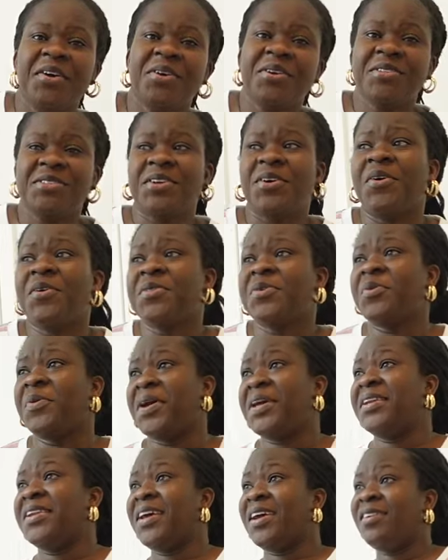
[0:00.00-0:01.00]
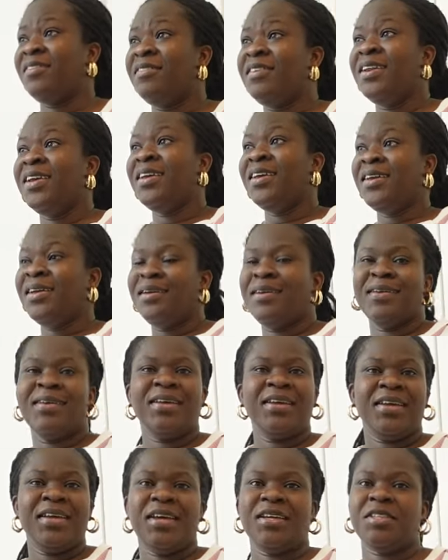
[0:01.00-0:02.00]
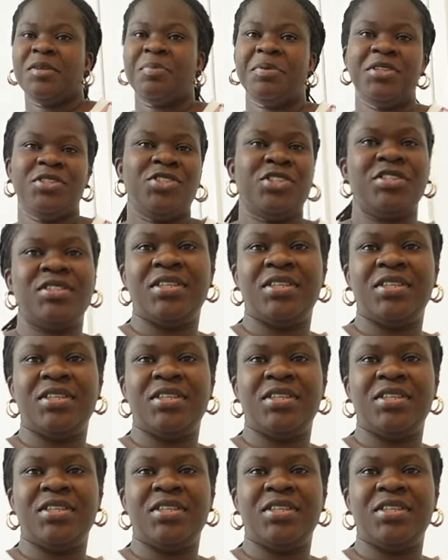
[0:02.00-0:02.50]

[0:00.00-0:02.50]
goes all the way down. It's a PJ